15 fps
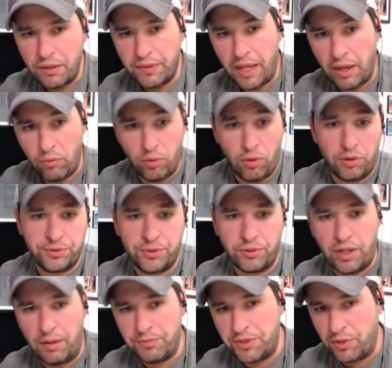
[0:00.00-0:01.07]
that will also
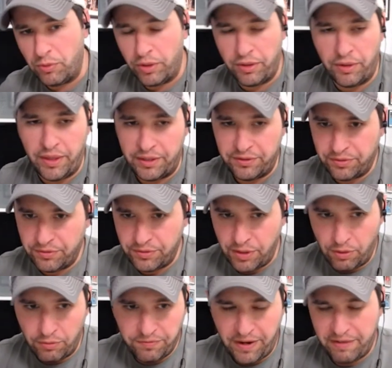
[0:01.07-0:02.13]
come to you whether that's you
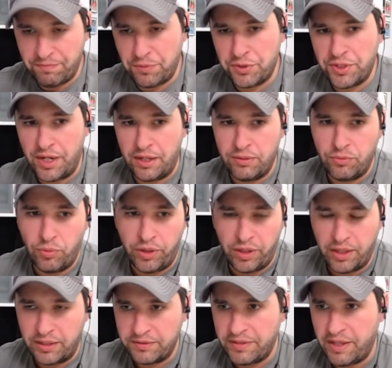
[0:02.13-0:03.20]
know 5% whether
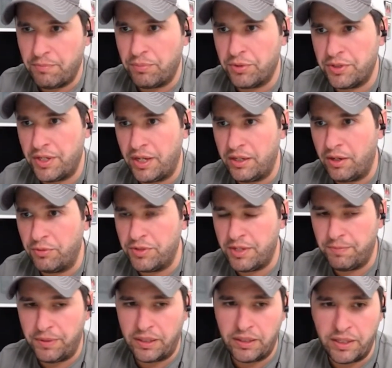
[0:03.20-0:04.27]
that's 10% you know
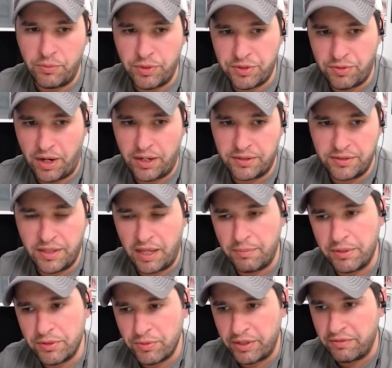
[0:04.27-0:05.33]
typically we try to stay
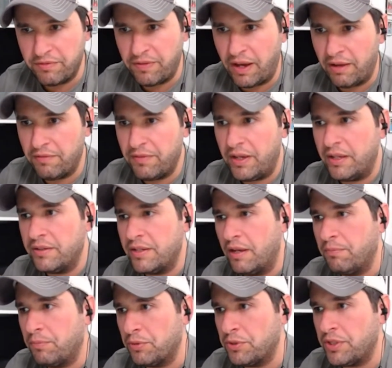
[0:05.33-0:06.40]
between 5 and
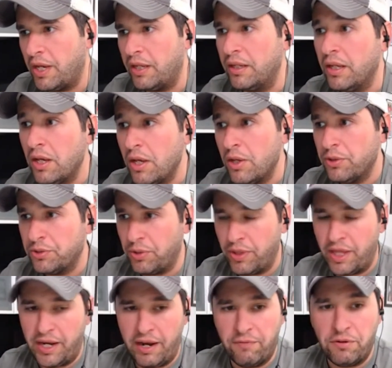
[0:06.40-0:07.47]
10% so
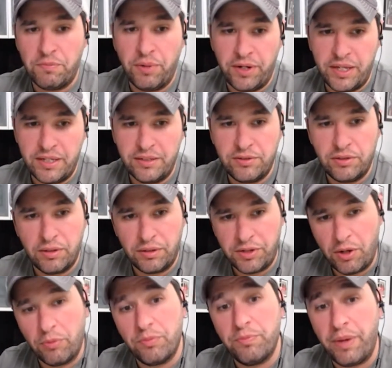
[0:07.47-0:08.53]
that everybody's uh, you
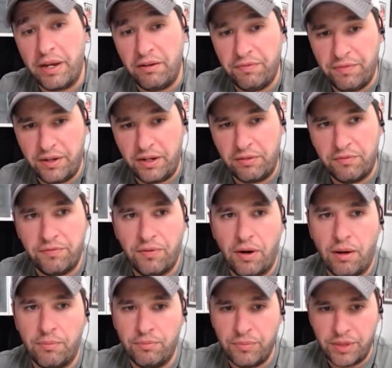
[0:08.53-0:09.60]
know benefiting
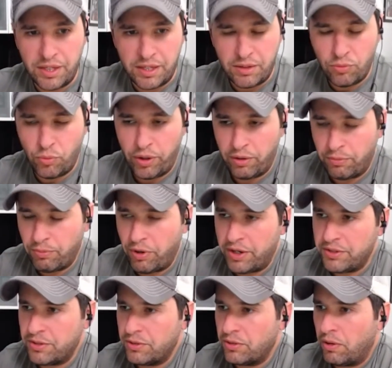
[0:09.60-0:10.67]
from the where
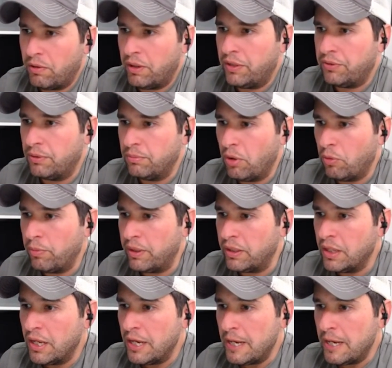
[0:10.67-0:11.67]
prices are at the moment